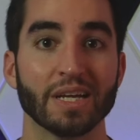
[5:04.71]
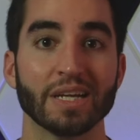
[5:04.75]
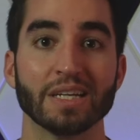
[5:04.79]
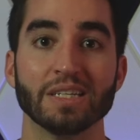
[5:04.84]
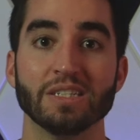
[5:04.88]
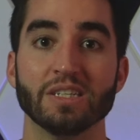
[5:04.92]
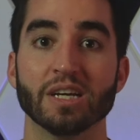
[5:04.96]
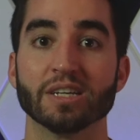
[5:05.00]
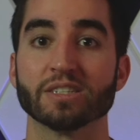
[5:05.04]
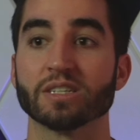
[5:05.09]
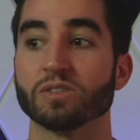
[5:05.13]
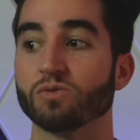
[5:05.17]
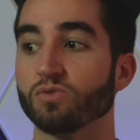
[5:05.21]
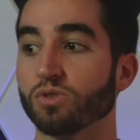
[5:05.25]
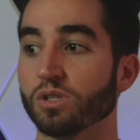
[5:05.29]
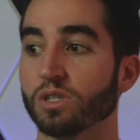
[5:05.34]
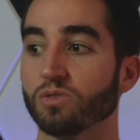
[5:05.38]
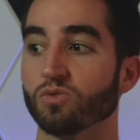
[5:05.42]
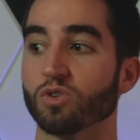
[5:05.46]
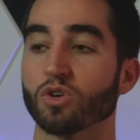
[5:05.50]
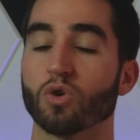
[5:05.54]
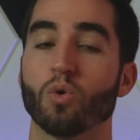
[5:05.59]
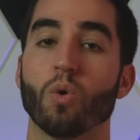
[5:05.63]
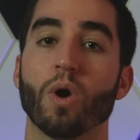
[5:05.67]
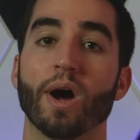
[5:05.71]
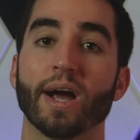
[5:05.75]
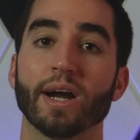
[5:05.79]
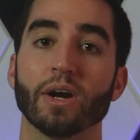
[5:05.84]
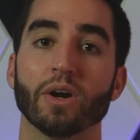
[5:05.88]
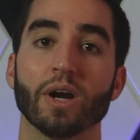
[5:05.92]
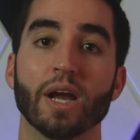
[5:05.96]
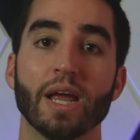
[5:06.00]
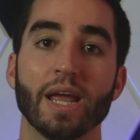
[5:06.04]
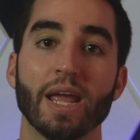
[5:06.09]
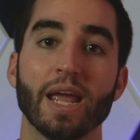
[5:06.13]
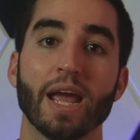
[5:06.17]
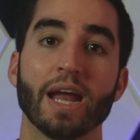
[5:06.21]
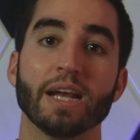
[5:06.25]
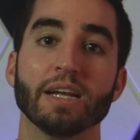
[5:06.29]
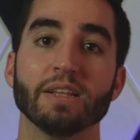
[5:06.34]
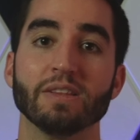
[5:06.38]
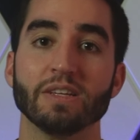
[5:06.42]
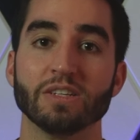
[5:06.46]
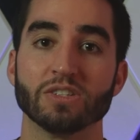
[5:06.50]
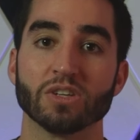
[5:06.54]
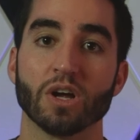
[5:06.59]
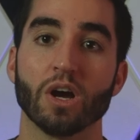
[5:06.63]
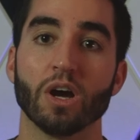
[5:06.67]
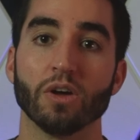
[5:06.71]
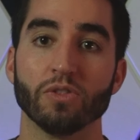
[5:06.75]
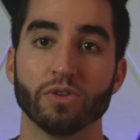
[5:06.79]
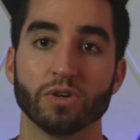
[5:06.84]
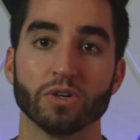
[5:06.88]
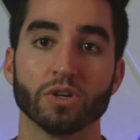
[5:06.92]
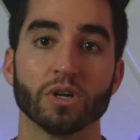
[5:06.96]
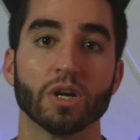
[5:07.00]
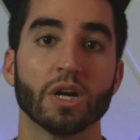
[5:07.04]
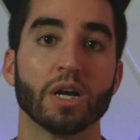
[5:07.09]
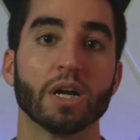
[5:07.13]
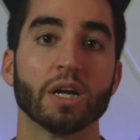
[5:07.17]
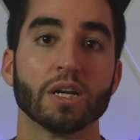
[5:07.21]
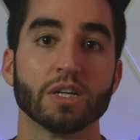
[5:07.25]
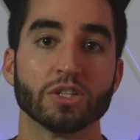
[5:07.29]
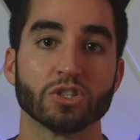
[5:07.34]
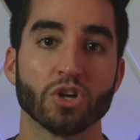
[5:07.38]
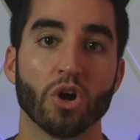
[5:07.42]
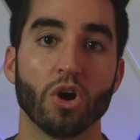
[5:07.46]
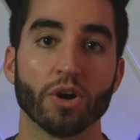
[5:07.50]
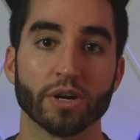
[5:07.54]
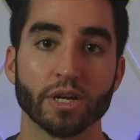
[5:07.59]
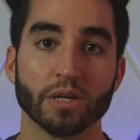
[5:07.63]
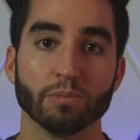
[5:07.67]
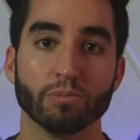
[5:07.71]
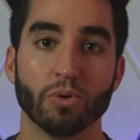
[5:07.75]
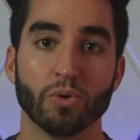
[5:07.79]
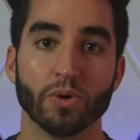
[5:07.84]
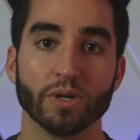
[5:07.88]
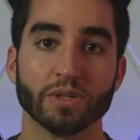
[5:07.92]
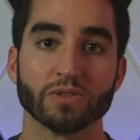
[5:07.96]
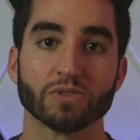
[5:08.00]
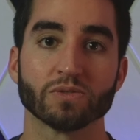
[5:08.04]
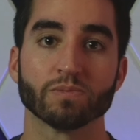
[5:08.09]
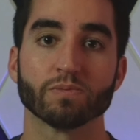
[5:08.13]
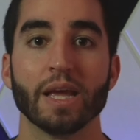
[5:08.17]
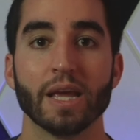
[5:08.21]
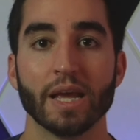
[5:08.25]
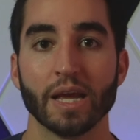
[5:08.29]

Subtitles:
Doesn't really require any of these other talking points.